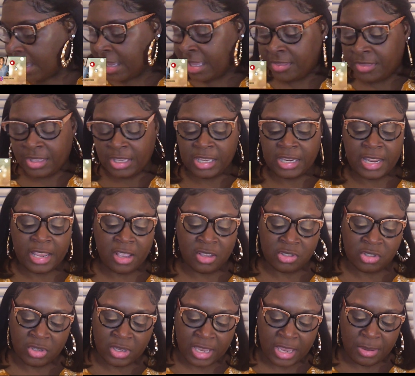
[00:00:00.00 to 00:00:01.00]
And then they
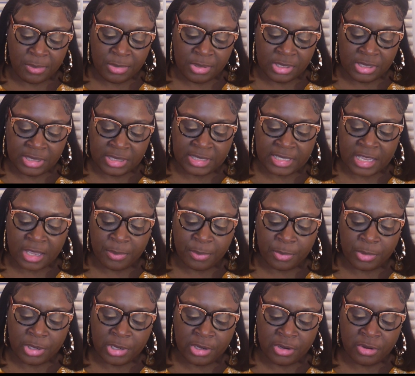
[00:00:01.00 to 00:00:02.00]
also gave me this
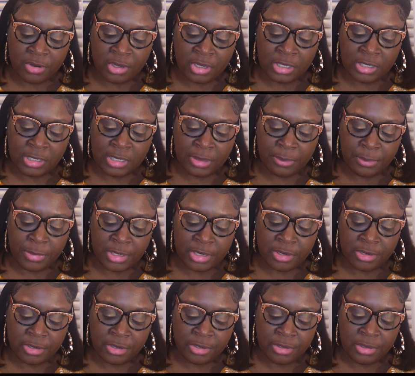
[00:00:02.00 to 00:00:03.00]
sample here, a La
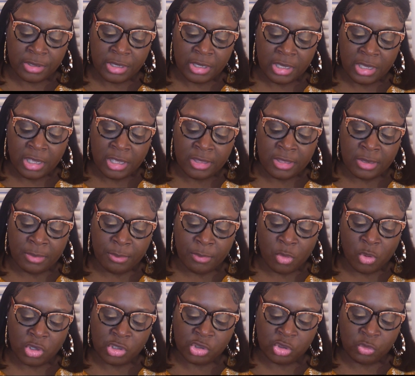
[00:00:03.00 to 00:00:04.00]
Mer, the
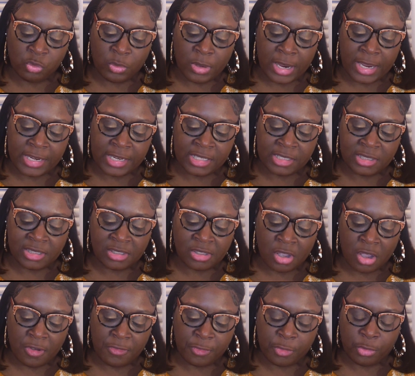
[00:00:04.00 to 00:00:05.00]
Moisturizing
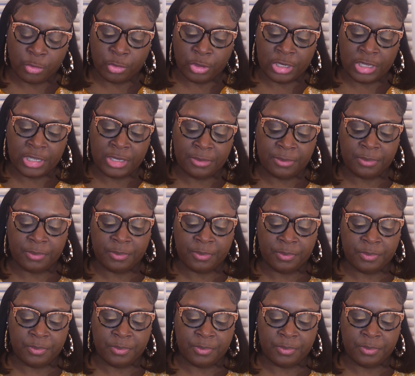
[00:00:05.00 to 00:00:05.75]
Soft Cream.